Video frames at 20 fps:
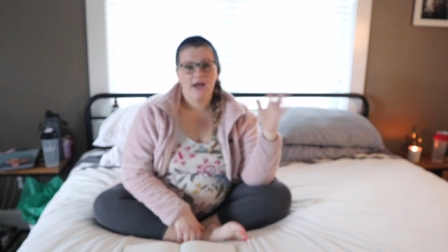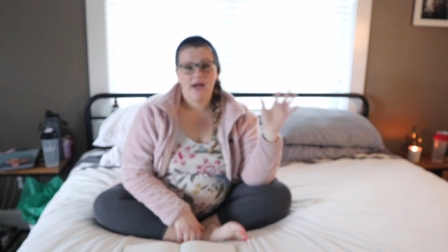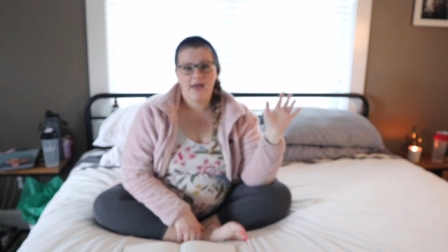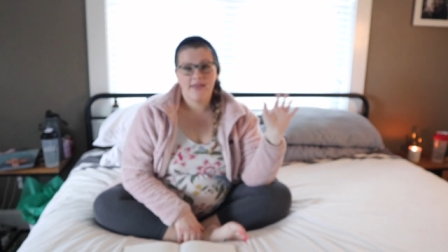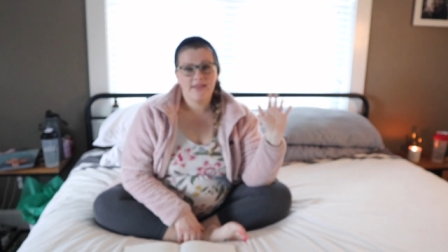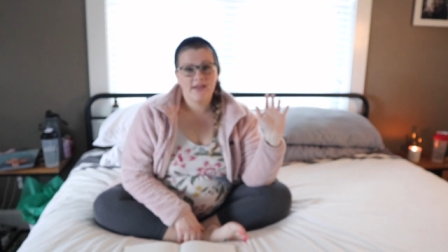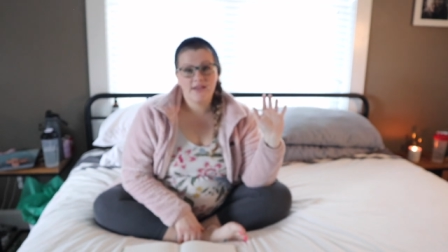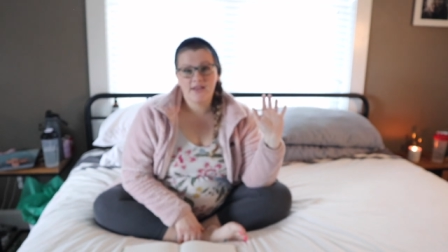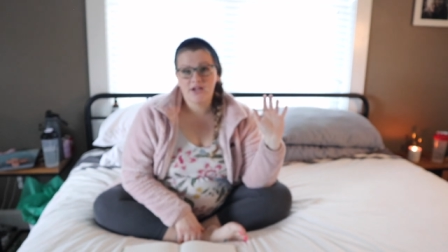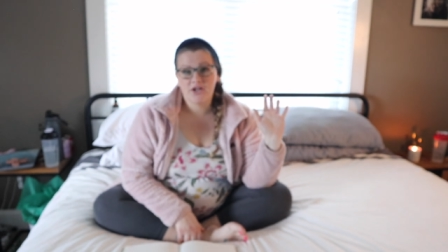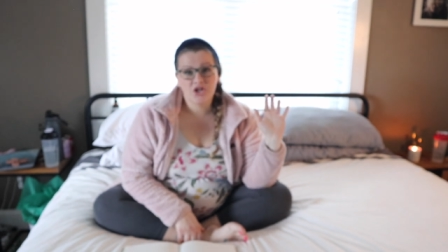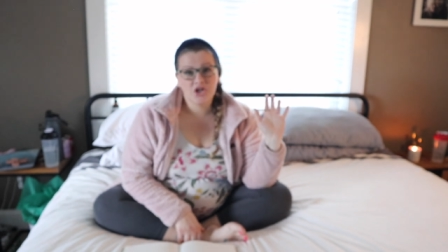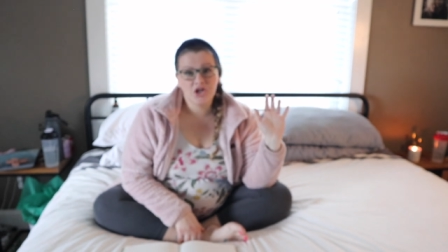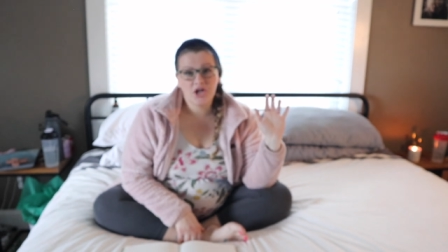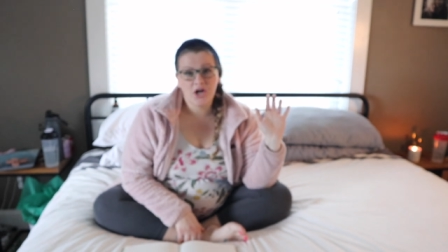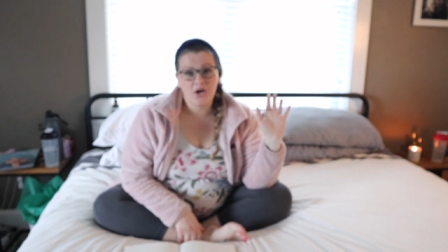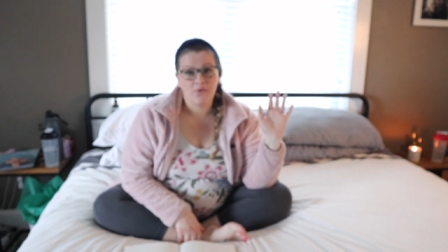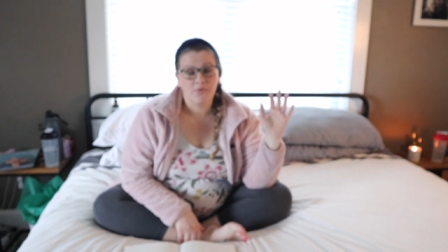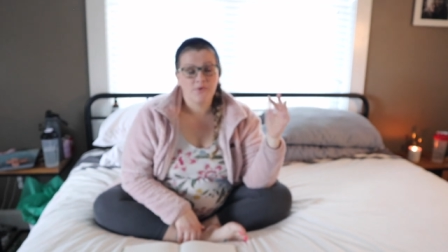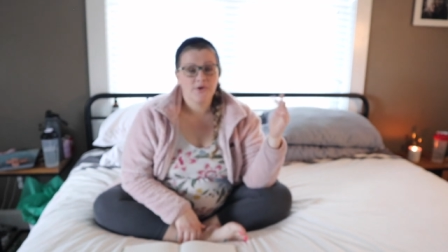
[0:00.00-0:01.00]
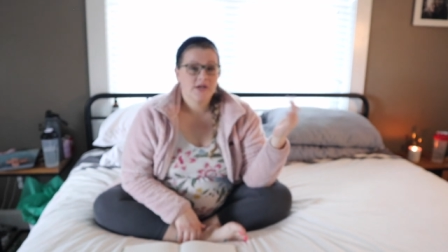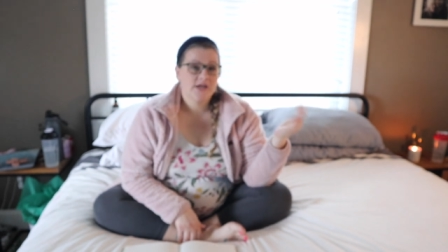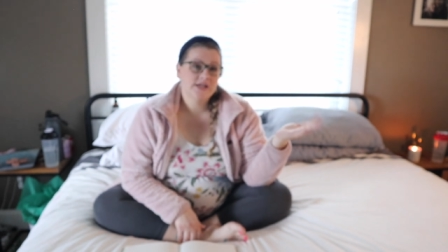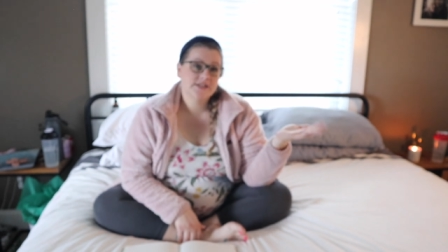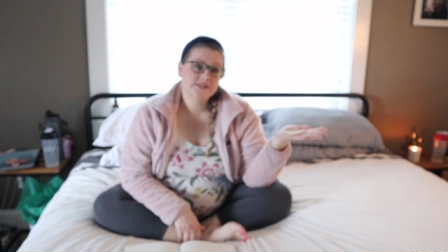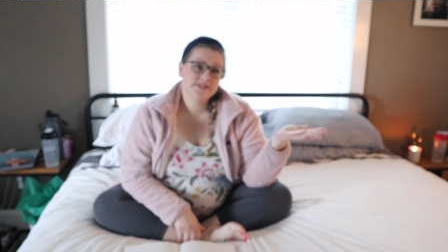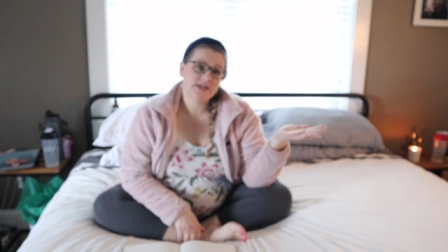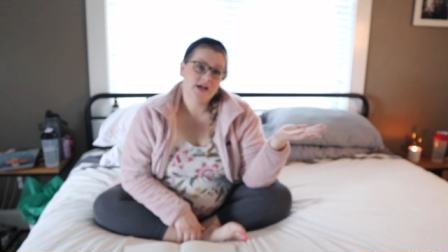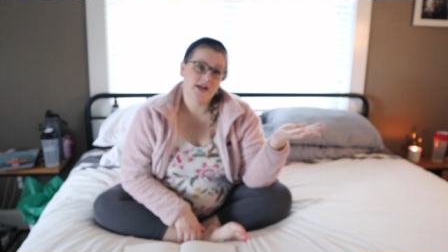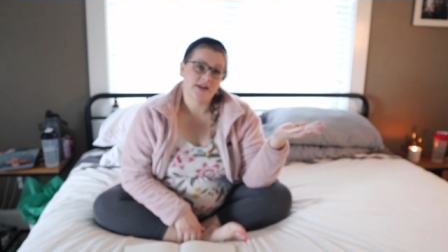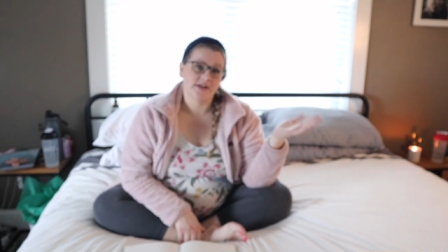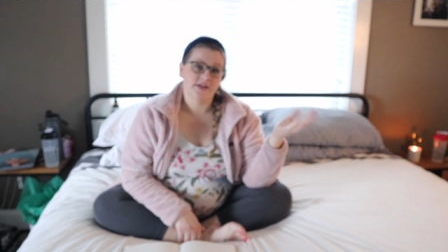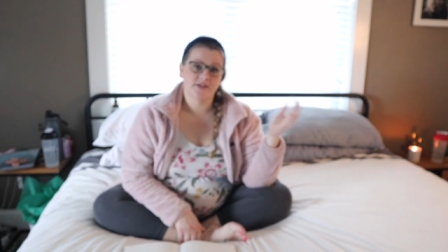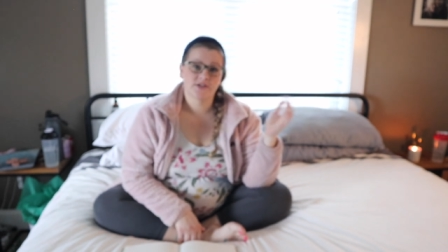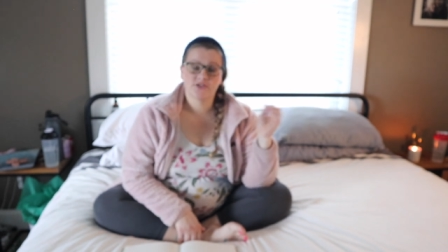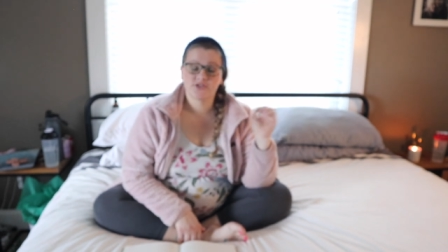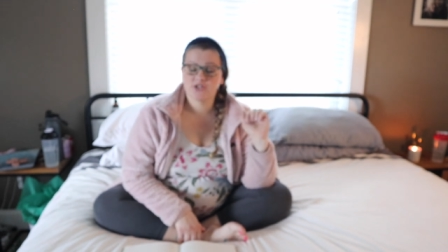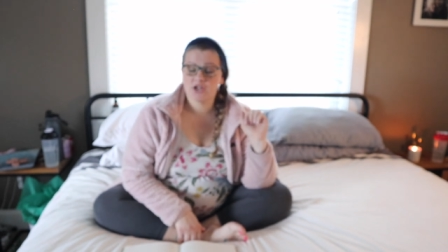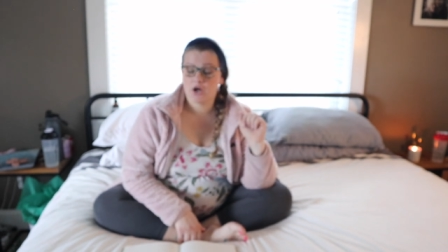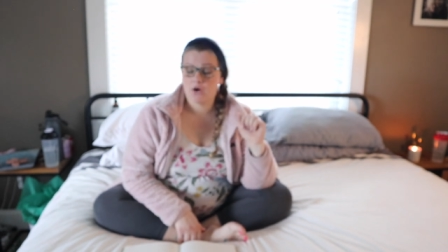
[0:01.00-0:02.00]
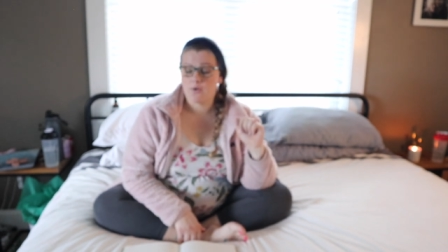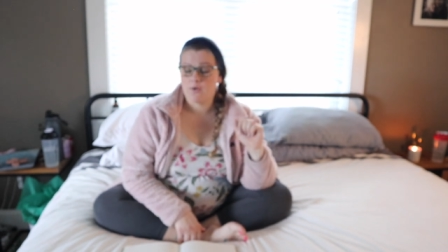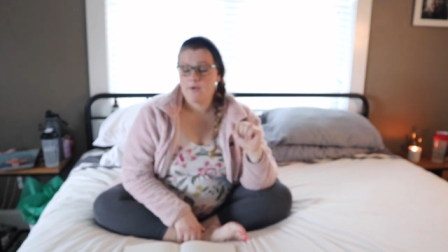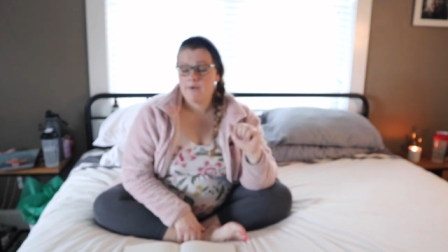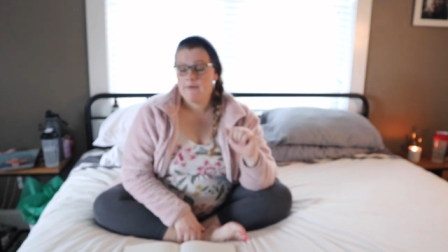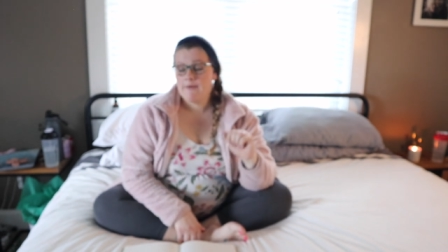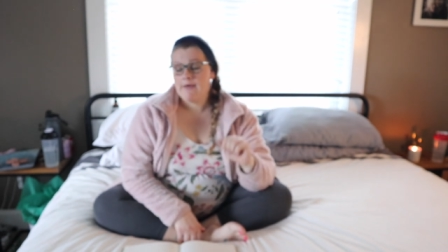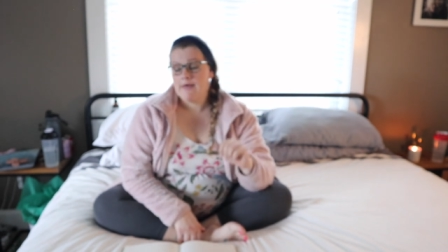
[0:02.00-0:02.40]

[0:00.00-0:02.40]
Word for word: And then there you go, it's done. So